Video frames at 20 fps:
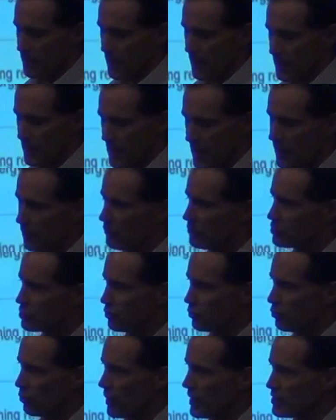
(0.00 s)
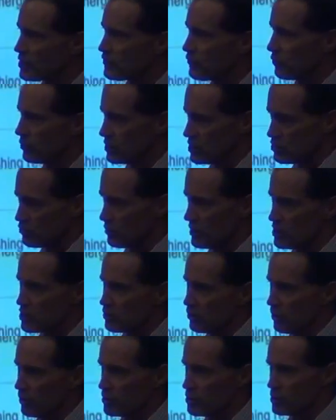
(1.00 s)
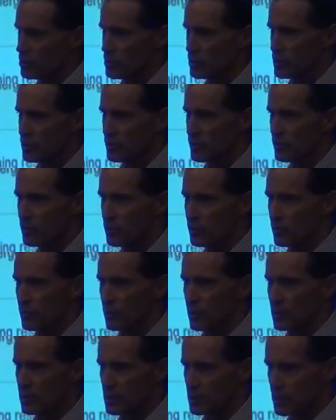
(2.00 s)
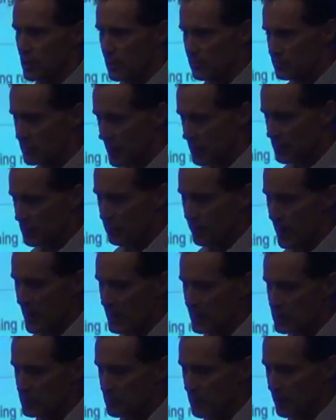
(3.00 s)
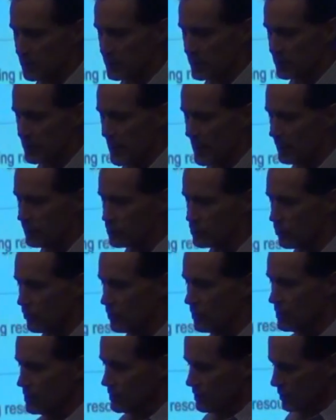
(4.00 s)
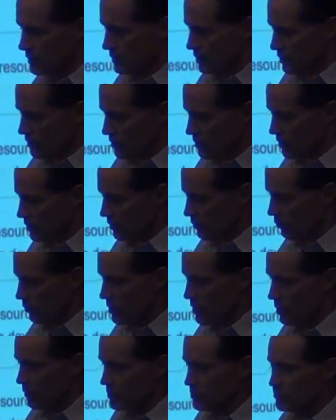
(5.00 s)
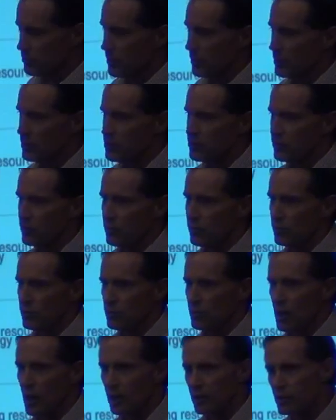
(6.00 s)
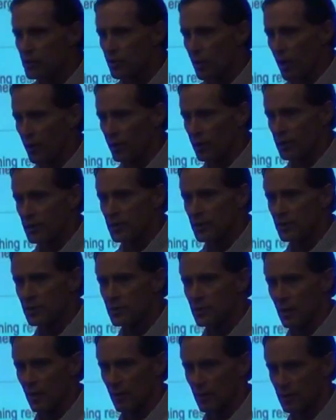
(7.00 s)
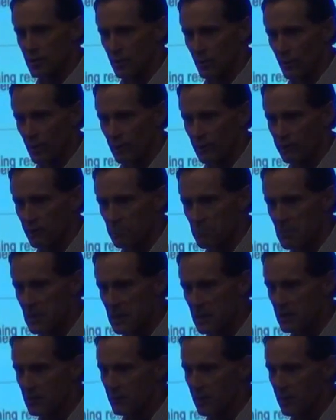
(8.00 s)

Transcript: And now there's a race for these resources at the same time the planet is melting down. So we are entering into uncharted territory from many